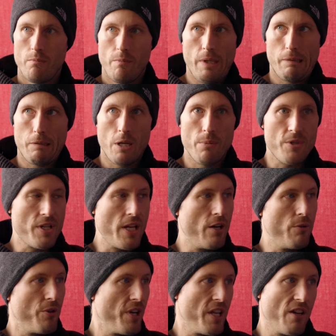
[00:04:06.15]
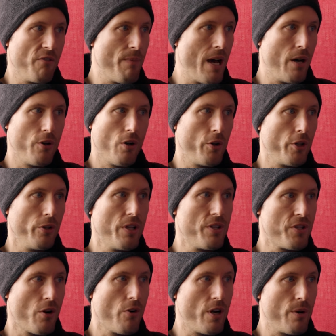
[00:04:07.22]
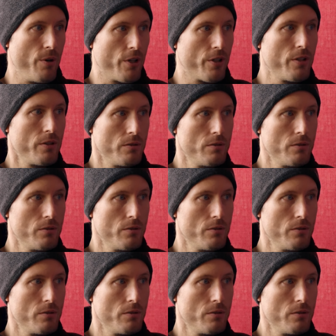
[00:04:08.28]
it comes standard with an EF mount and all your lenses already work.